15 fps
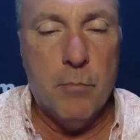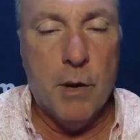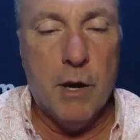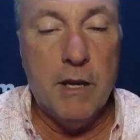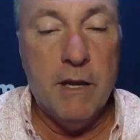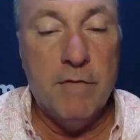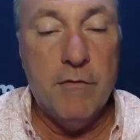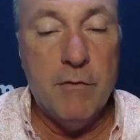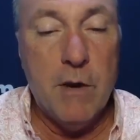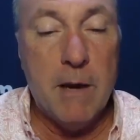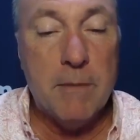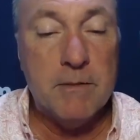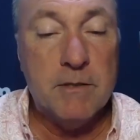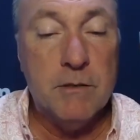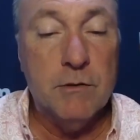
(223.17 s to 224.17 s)
But if you
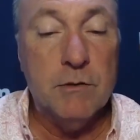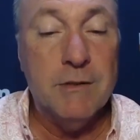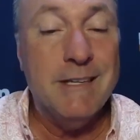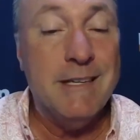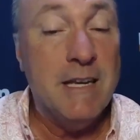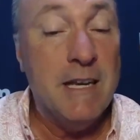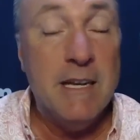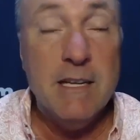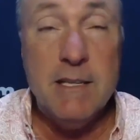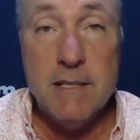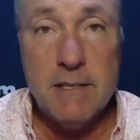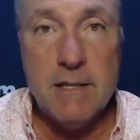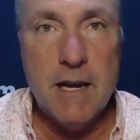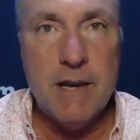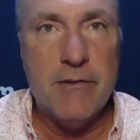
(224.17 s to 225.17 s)
absolutely need to
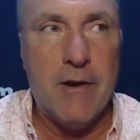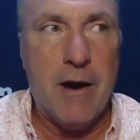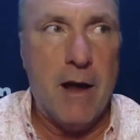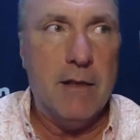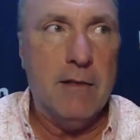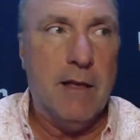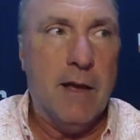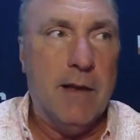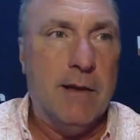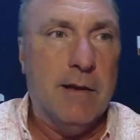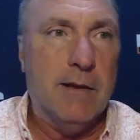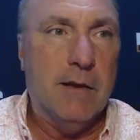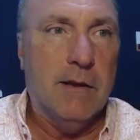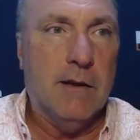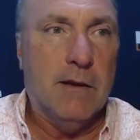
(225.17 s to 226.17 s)
stay dry,
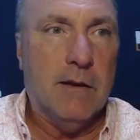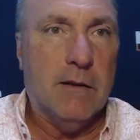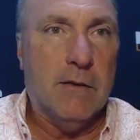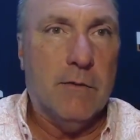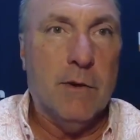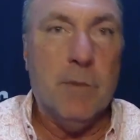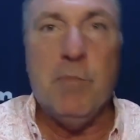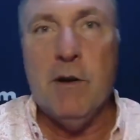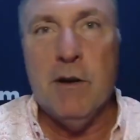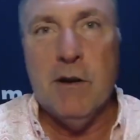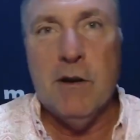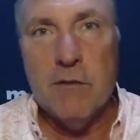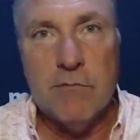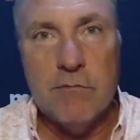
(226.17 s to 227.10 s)
like ripping a